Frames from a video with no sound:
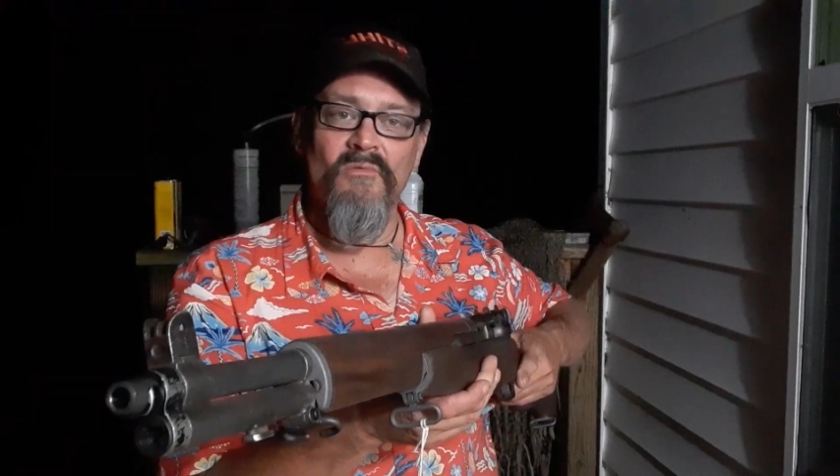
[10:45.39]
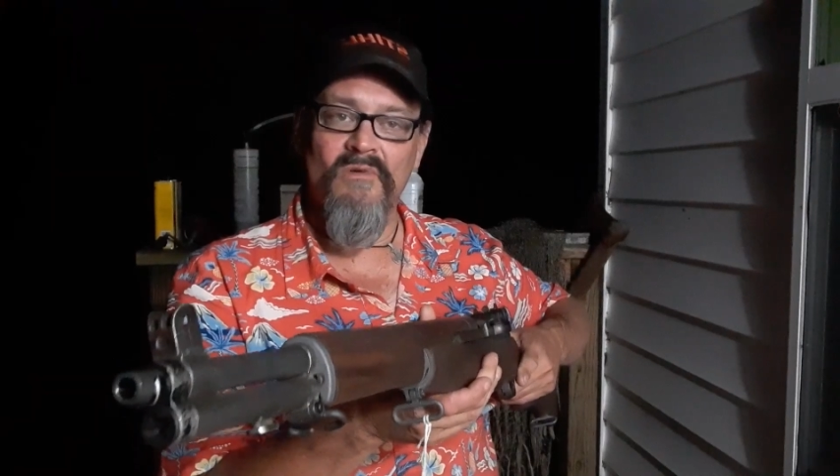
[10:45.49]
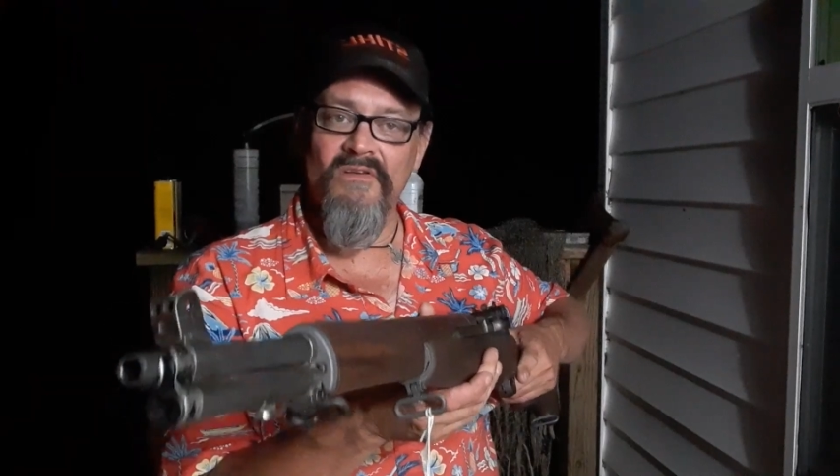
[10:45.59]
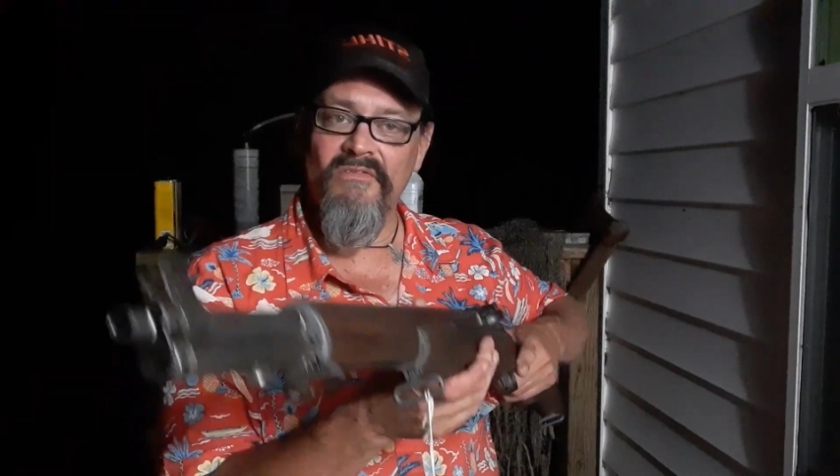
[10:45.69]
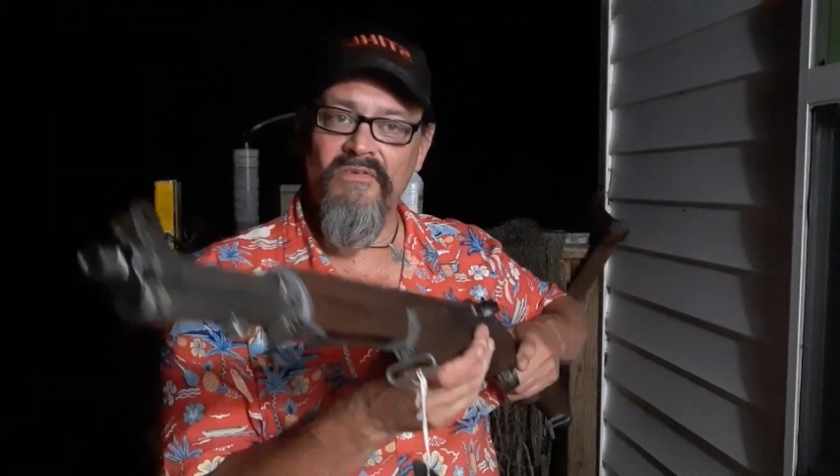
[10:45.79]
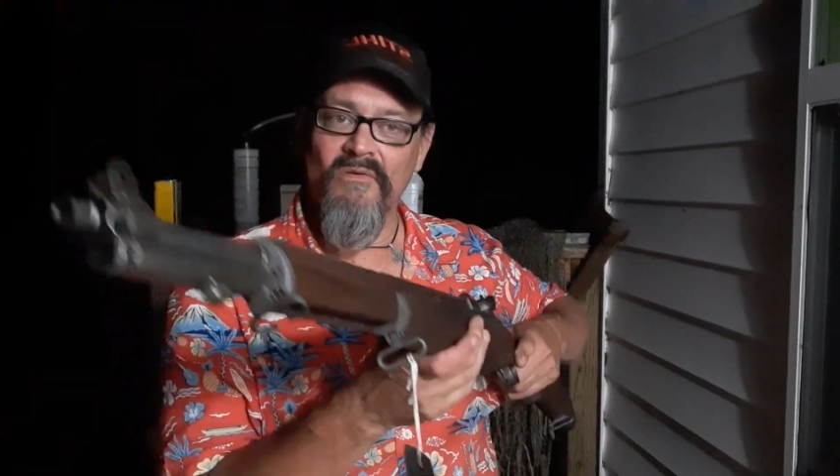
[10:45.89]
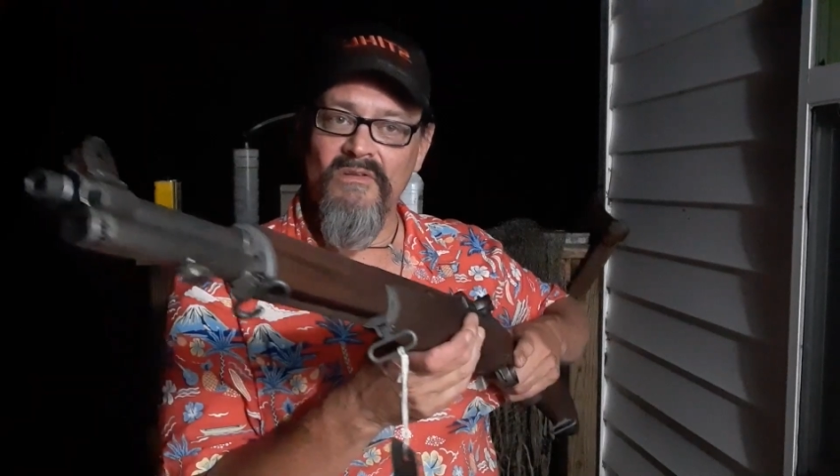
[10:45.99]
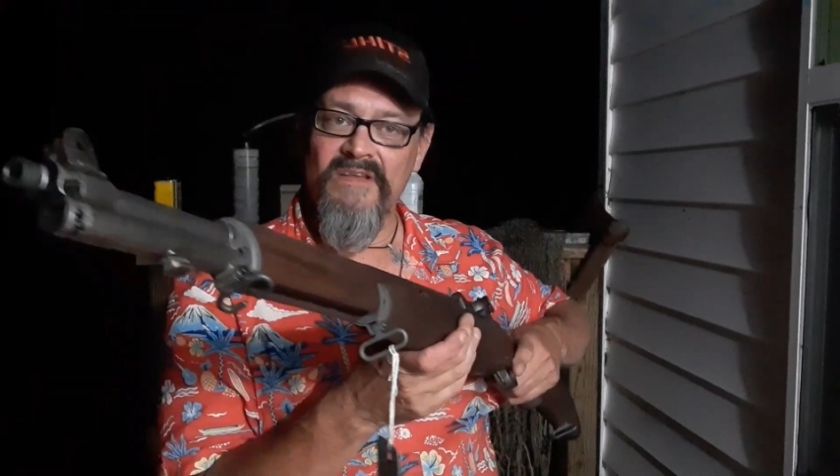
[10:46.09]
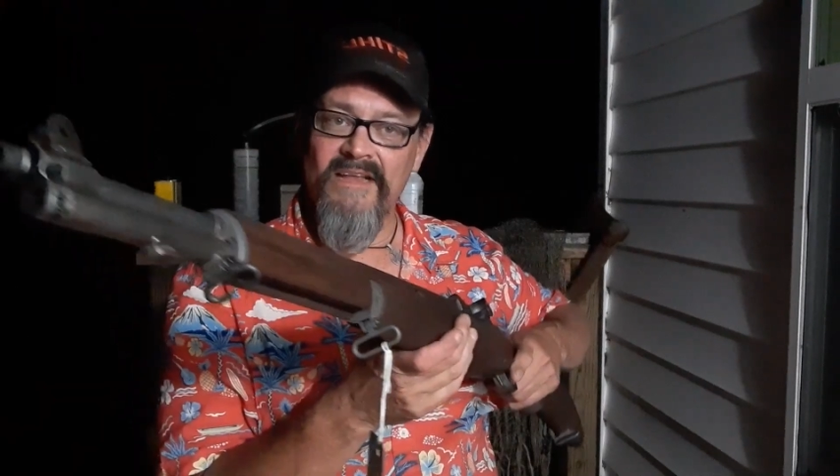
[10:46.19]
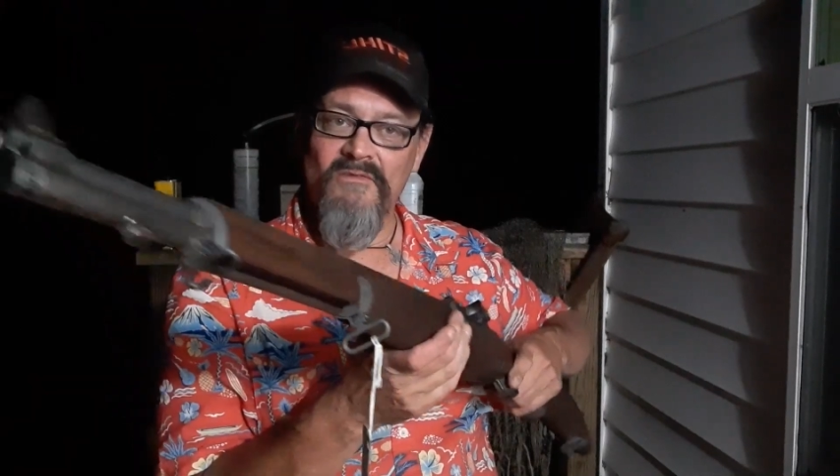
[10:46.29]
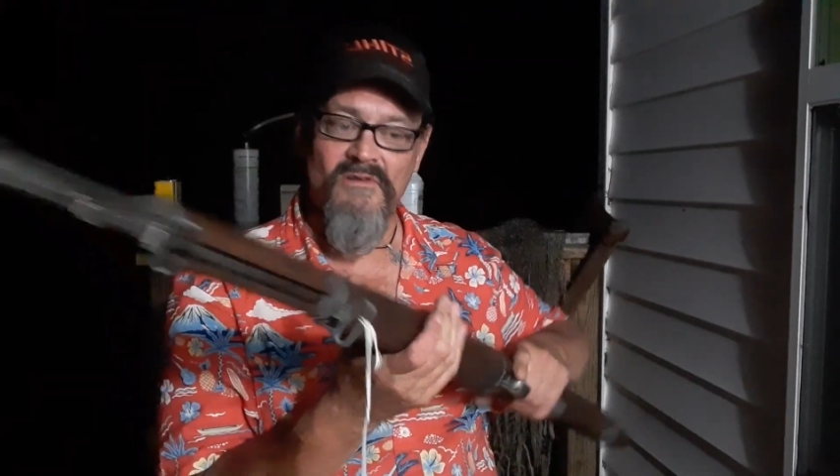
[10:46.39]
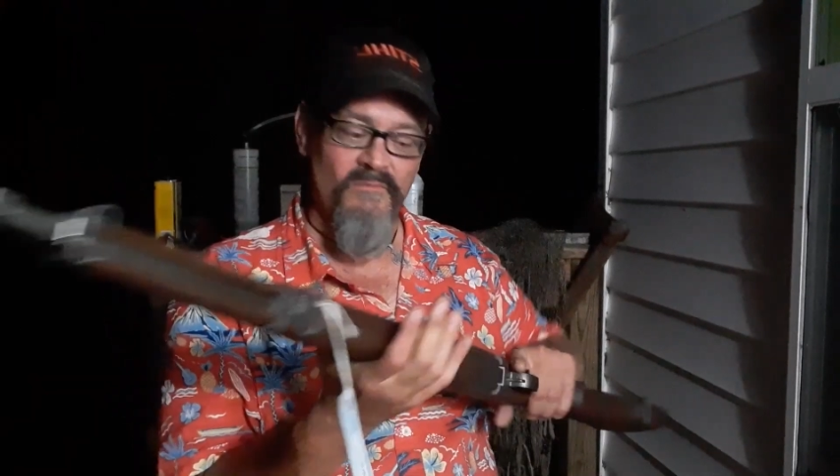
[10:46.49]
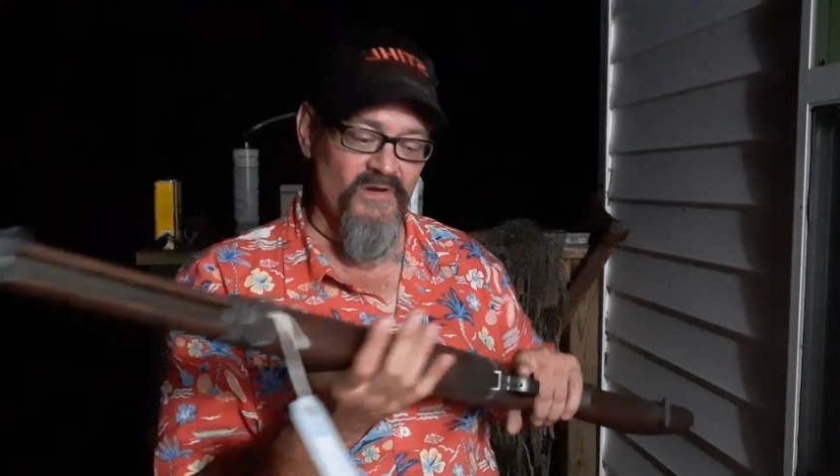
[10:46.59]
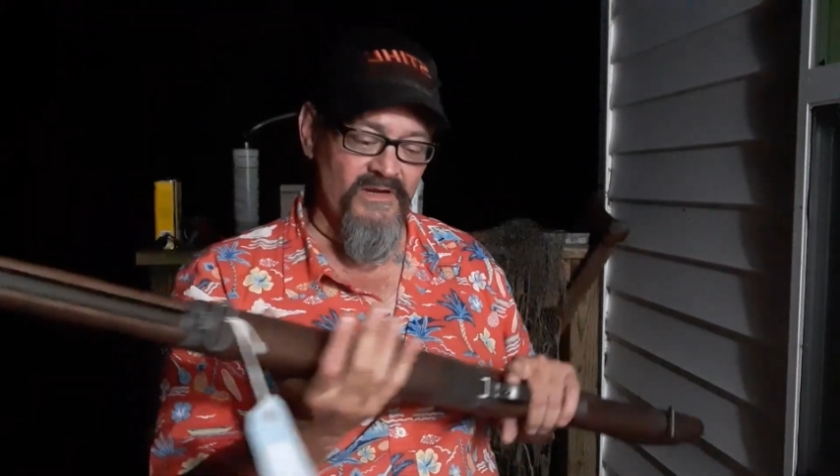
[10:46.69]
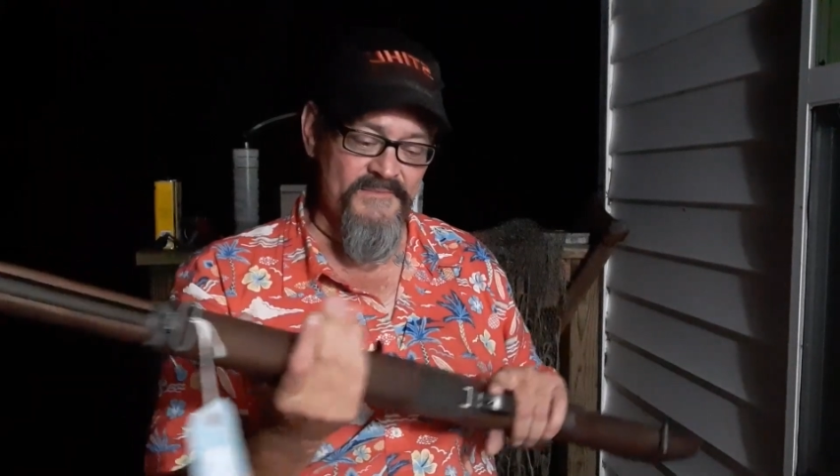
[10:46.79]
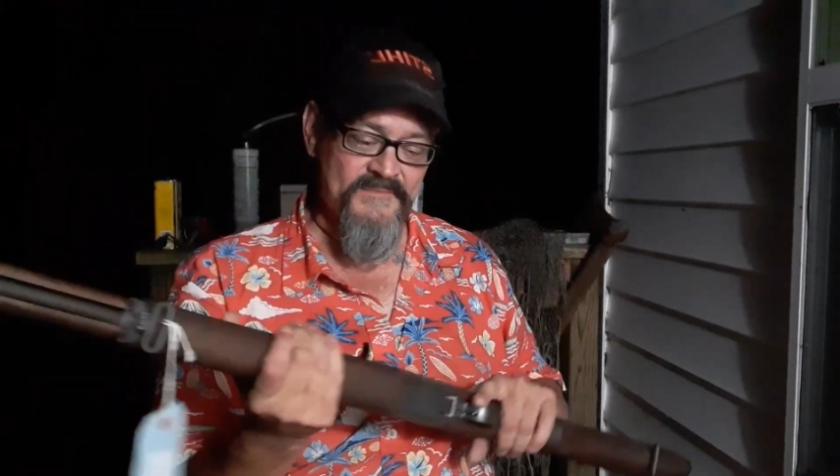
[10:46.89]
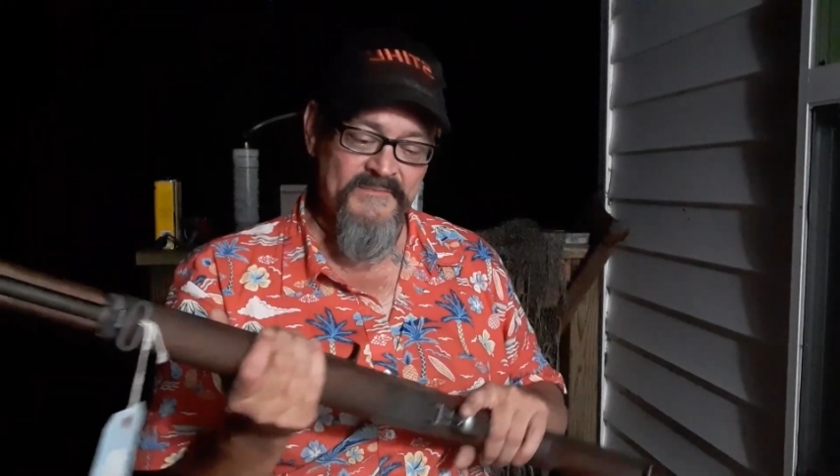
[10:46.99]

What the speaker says: was all day long, but